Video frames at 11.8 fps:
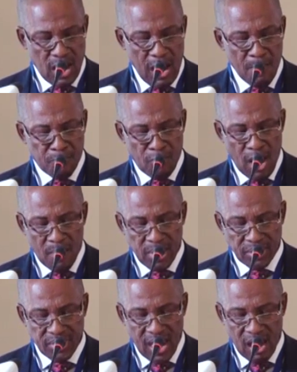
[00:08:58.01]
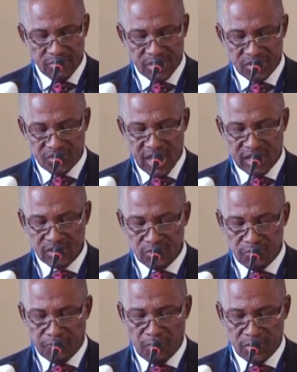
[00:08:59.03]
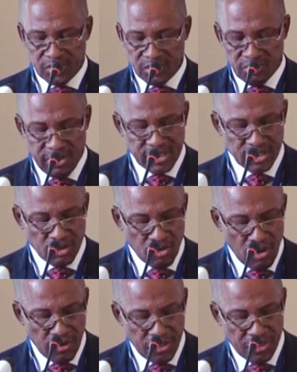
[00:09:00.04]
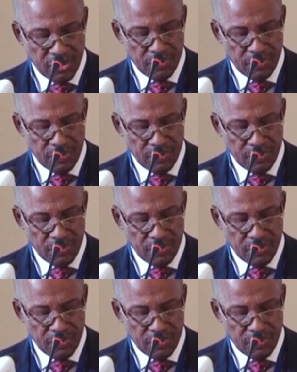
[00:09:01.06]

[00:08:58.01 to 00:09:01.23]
and priming the housing sector to foster greater growth.